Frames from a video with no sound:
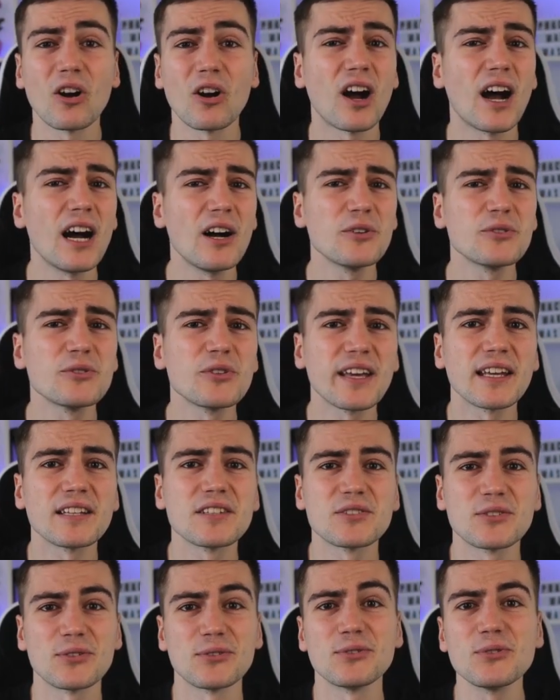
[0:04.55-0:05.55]
or how to
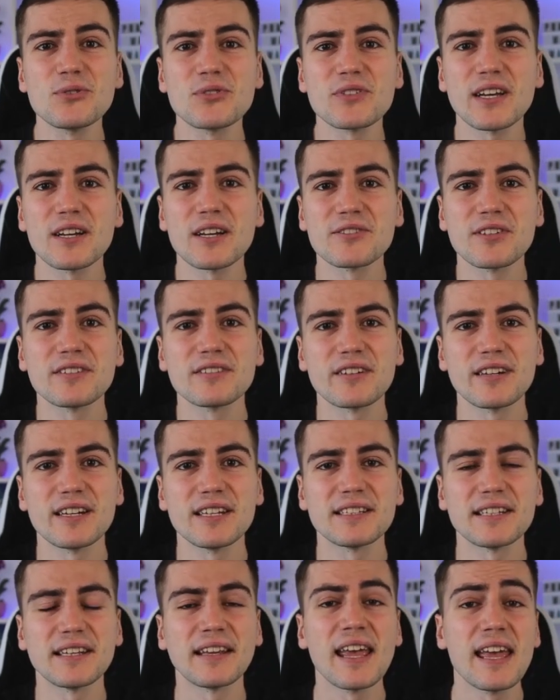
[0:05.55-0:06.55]
get to 2000
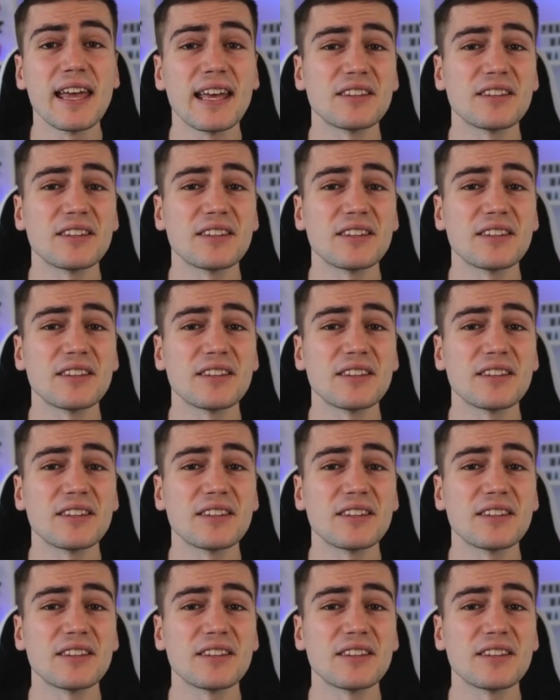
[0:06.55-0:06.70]
rating,